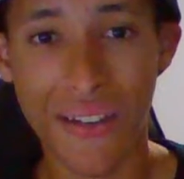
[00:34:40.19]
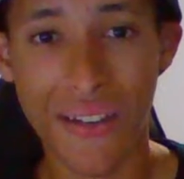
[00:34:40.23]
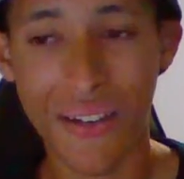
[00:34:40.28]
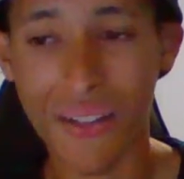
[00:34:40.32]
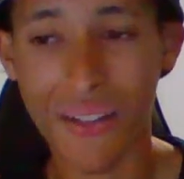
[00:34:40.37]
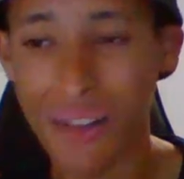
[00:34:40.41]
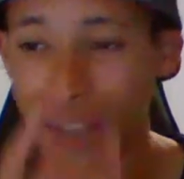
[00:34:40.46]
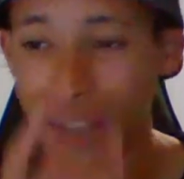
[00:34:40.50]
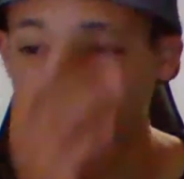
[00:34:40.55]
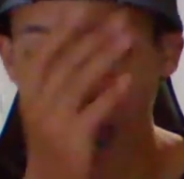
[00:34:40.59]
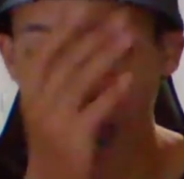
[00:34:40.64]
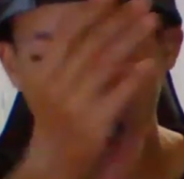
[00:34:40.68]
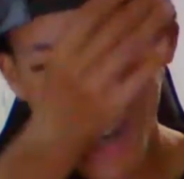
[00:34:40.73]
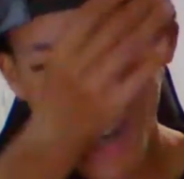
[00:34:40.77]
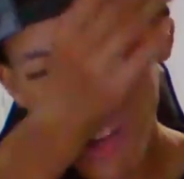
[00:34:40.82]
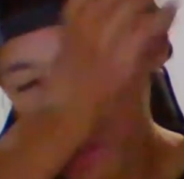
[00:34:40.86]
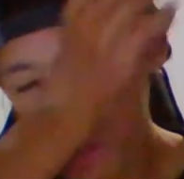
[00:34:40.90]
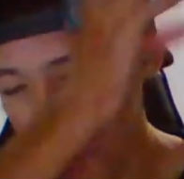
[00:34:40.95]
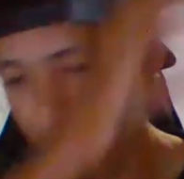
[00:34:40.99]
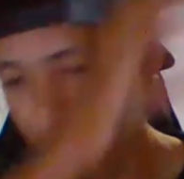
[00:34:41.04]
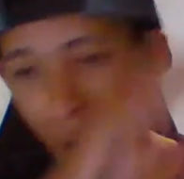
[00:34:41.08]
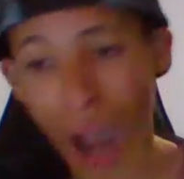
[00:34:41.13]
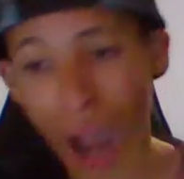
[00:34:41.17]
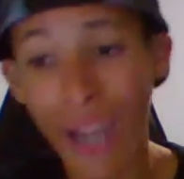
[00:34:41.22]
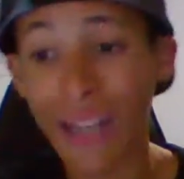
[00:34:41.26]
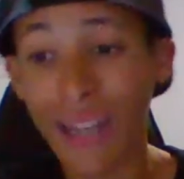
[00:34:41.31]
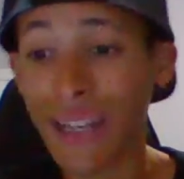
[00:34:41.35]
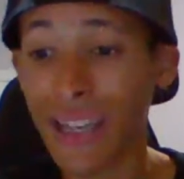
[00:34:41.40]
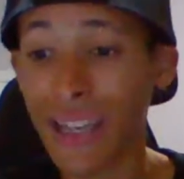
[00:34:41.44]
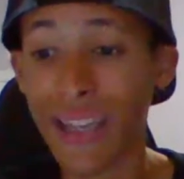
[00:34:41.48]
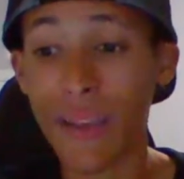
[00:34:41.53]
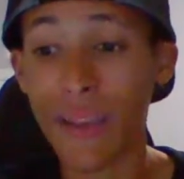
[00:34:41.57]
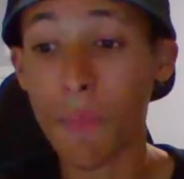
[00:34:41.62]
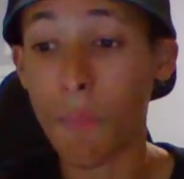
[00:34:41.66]
Okay, I don't
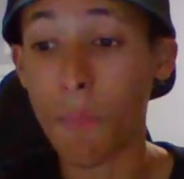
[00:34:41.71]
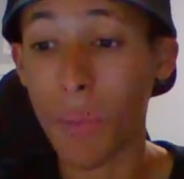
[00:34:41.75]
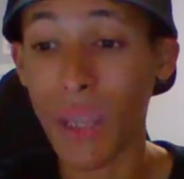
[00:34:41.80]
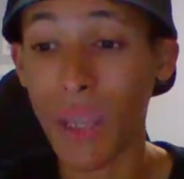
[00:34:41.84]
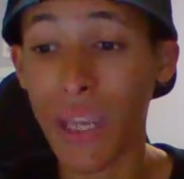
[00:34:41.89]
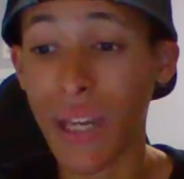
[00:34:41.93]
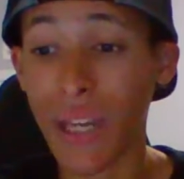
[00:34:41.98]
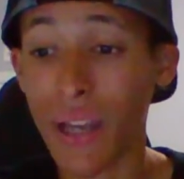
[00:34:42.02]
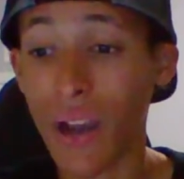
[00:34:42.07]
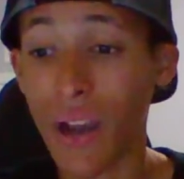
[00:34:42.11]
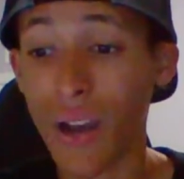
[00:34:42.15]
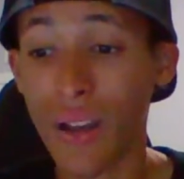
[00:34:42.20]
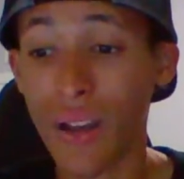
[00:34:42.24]
mind AEW